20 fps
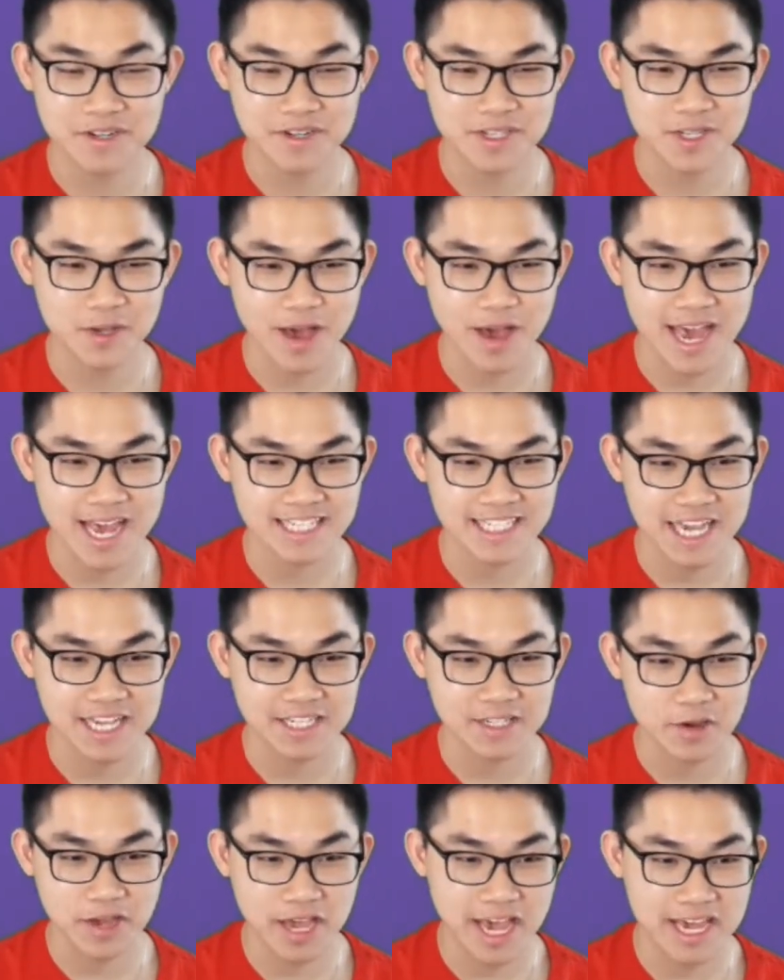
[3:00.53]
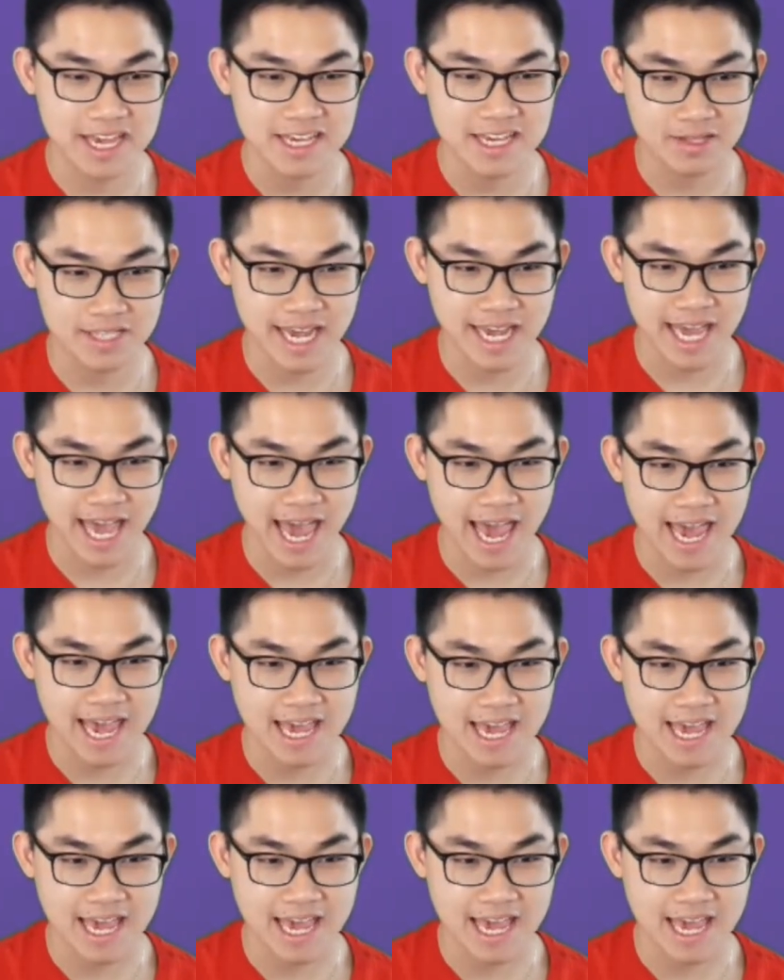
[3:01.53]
So A says, okay, take A